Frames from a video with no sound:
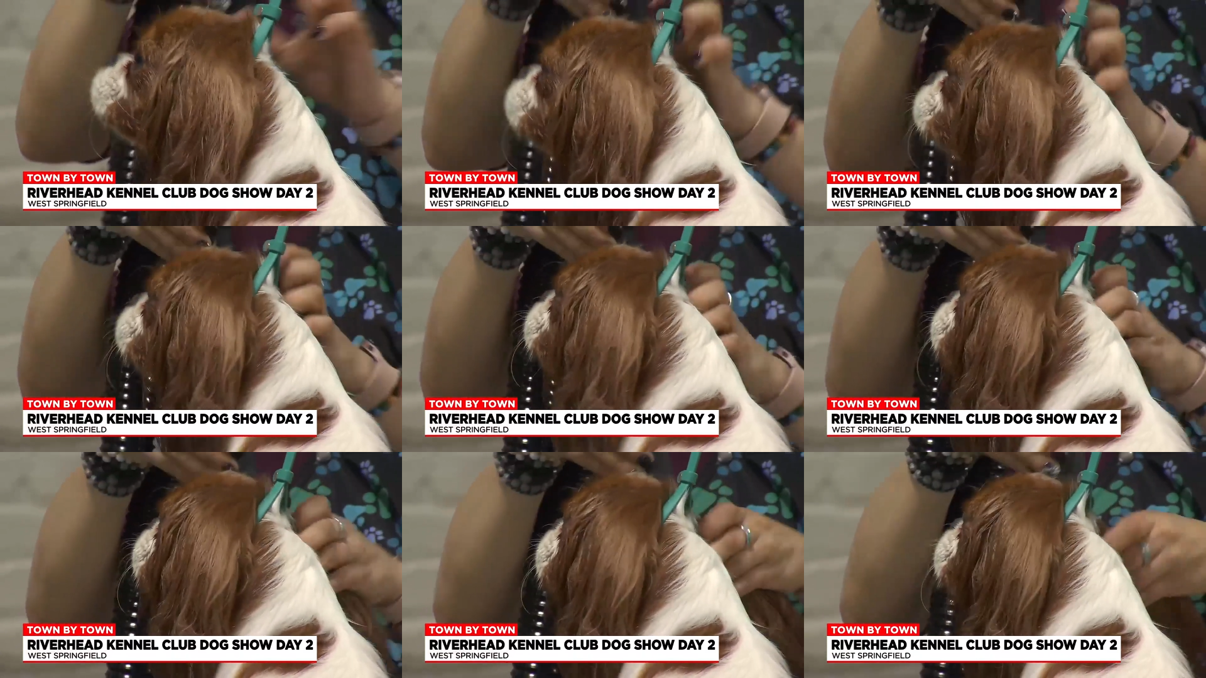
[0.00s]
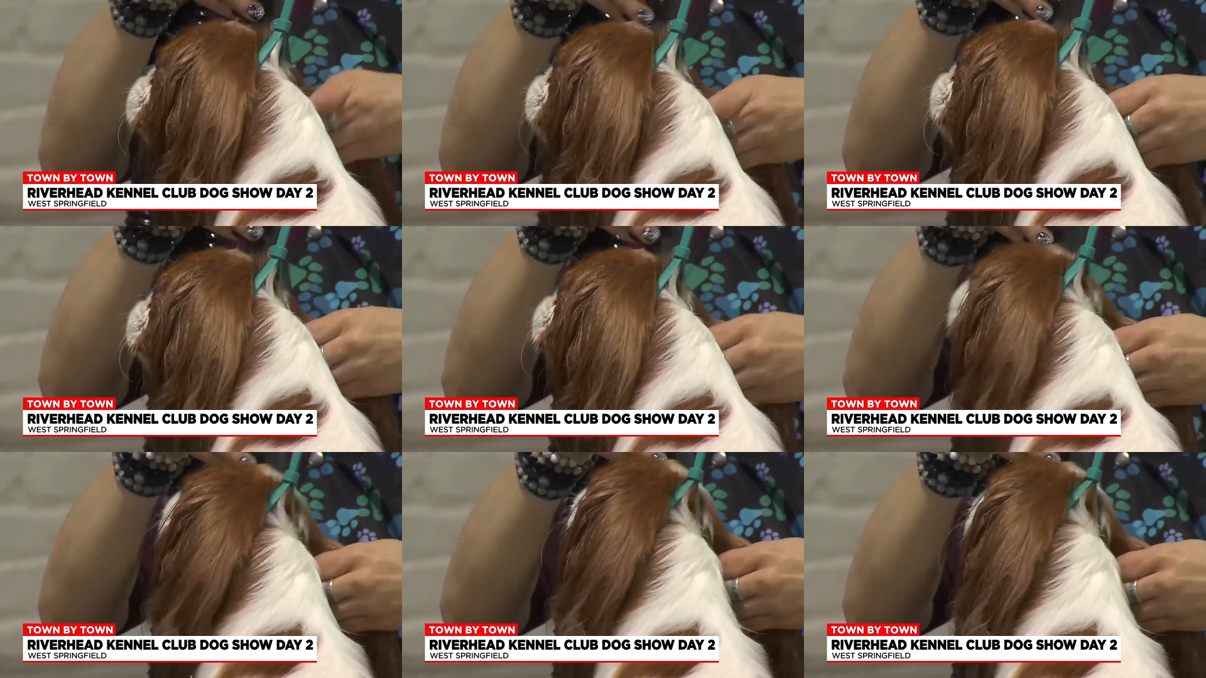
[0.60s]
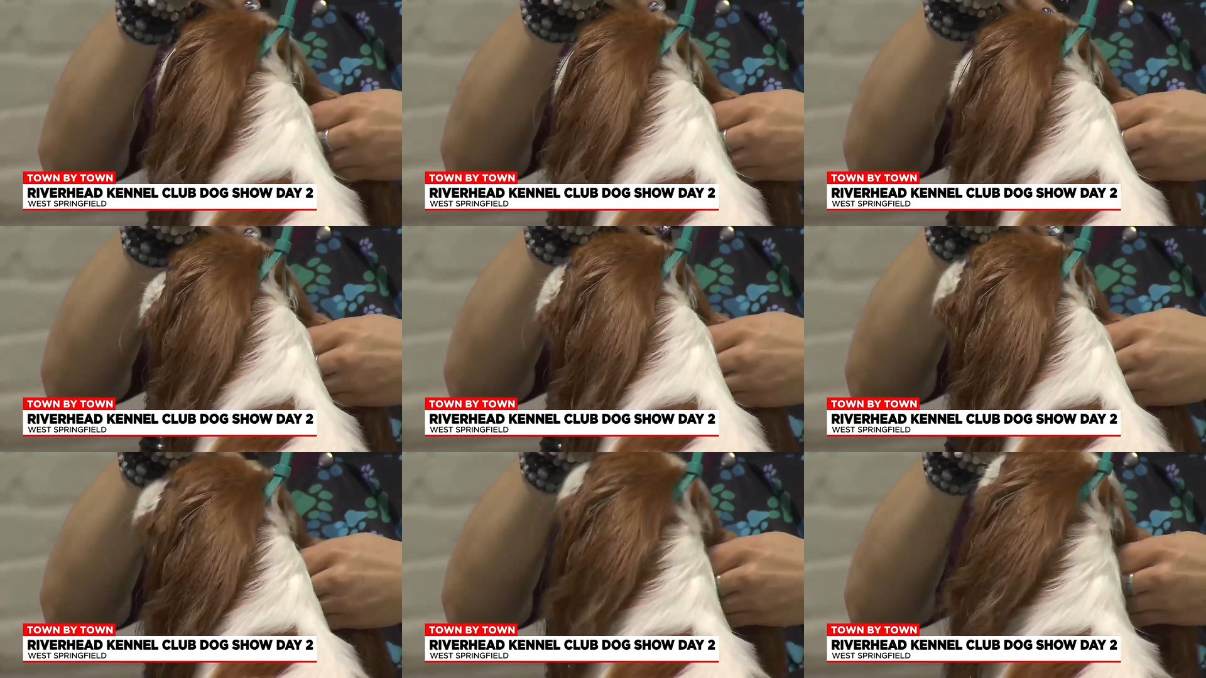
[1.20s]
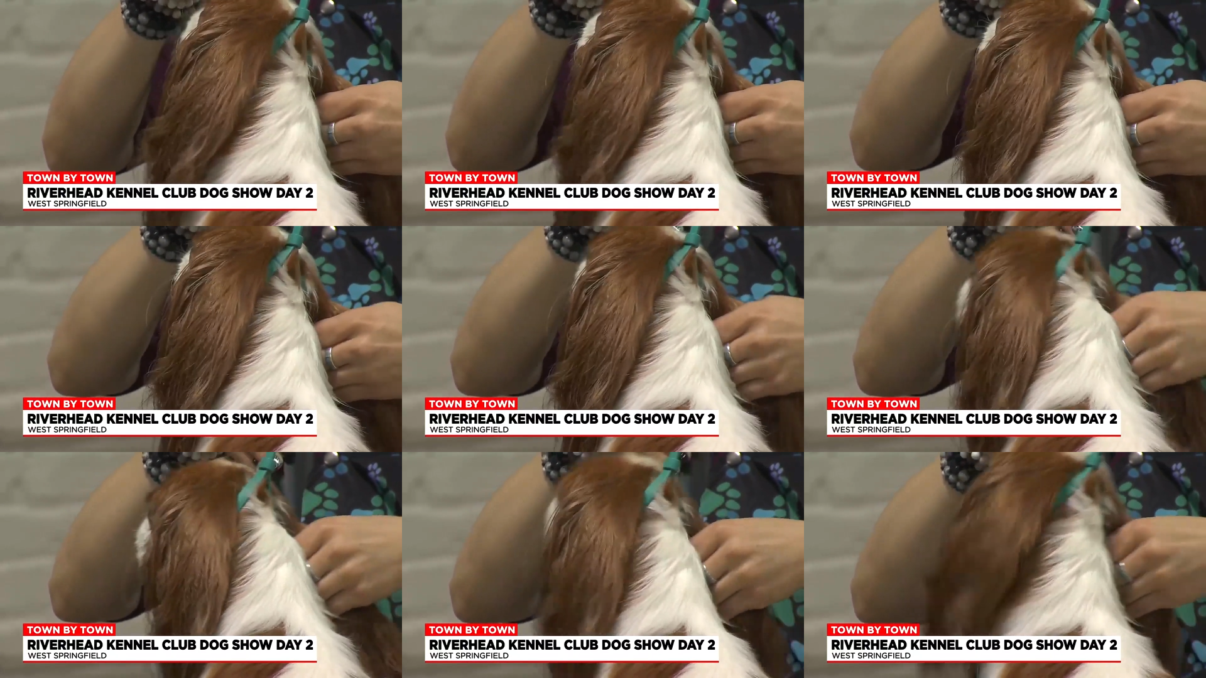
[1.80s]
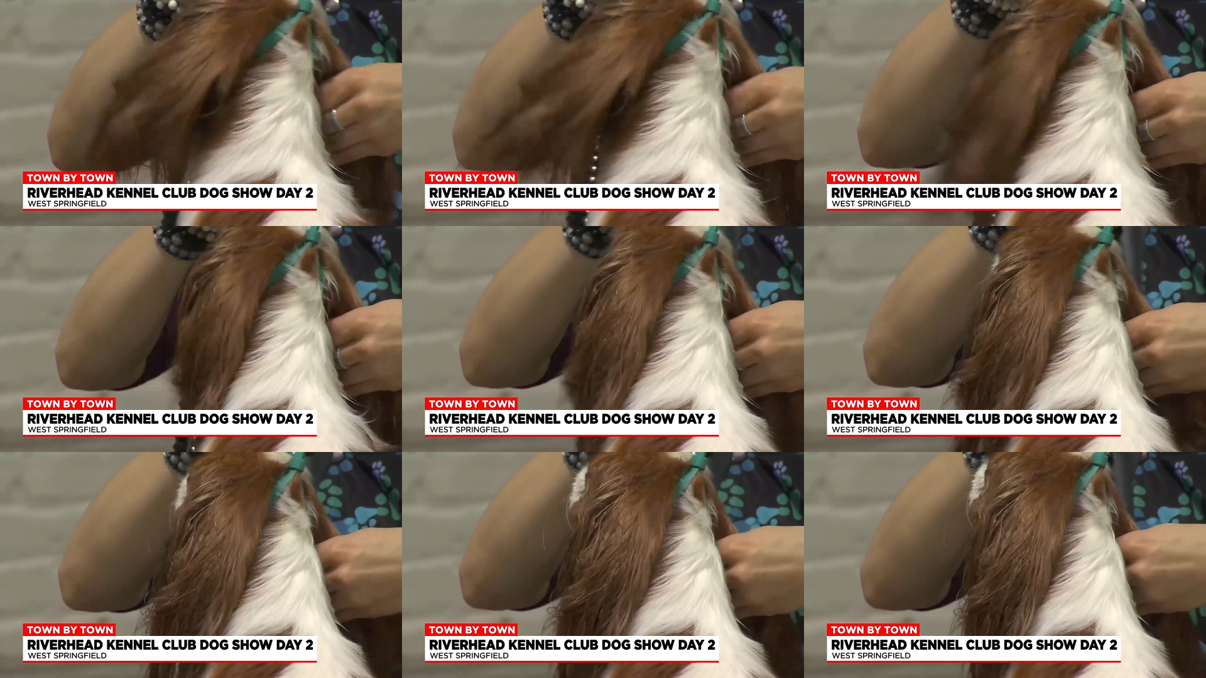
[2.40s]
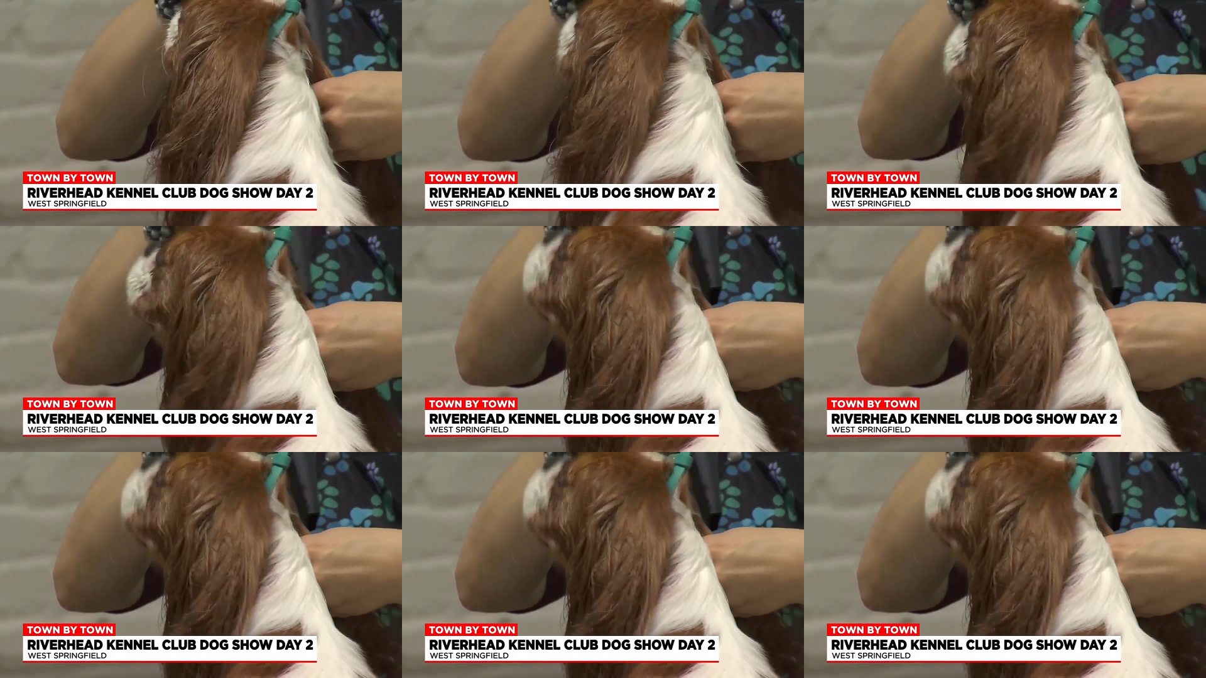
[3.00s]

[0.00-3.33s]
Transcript: (no speaker visible)